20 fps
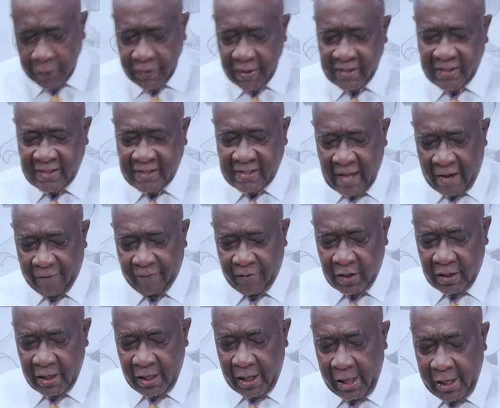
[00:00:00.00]
the
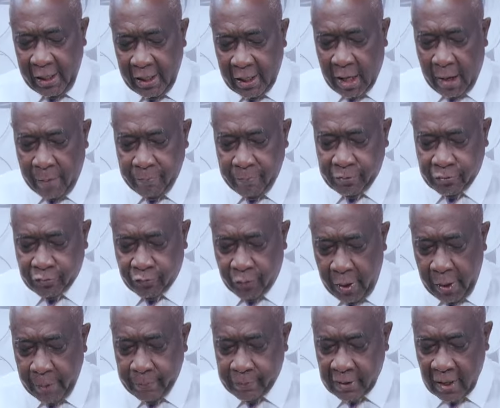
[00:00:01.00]
seven income
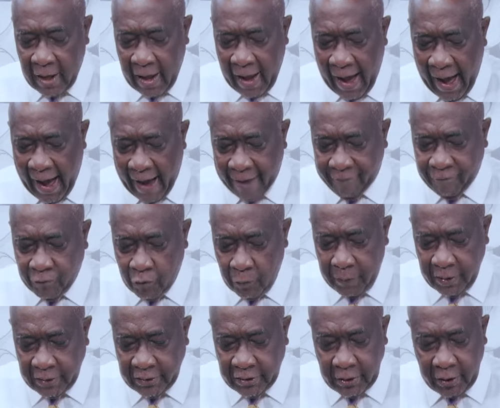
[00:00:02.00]
streams have to
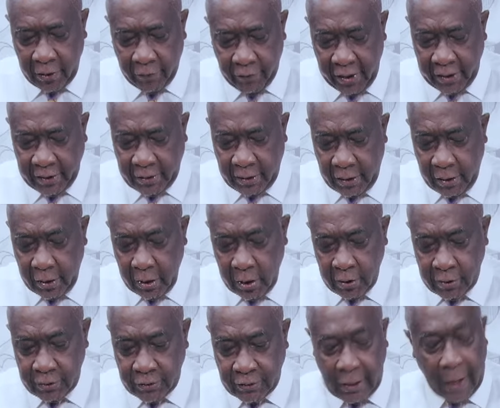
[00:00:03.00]
be generating
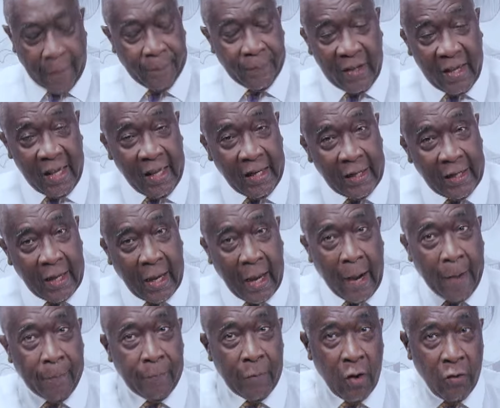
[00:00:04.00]
some
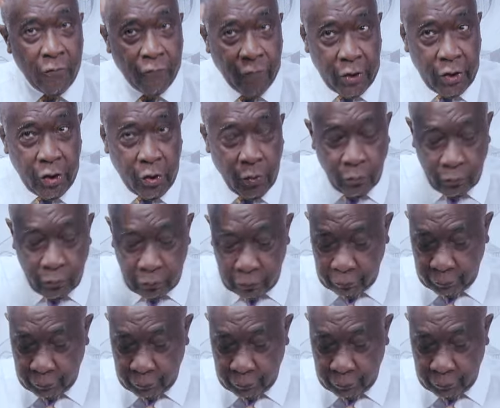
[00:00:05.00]
income for you.